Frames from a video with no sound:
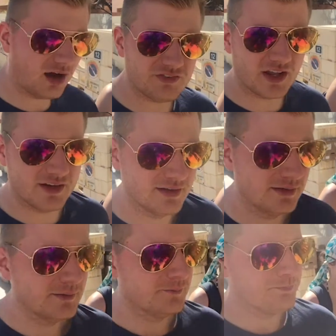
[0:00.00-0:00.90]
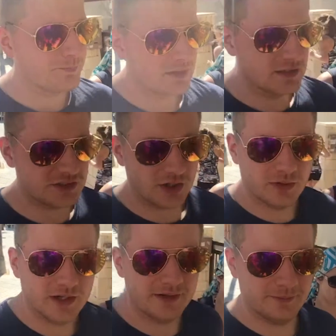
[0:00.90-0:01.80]
9:30.
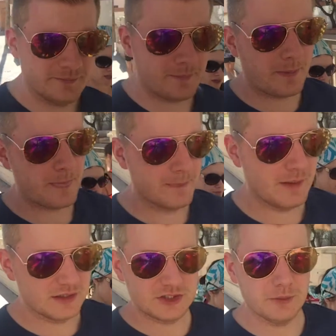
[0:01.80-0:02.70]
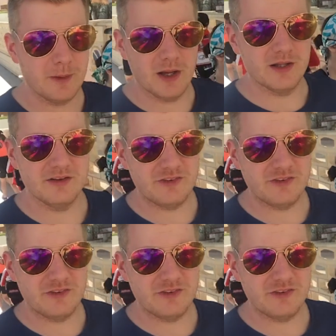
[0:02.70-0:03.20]
So super early,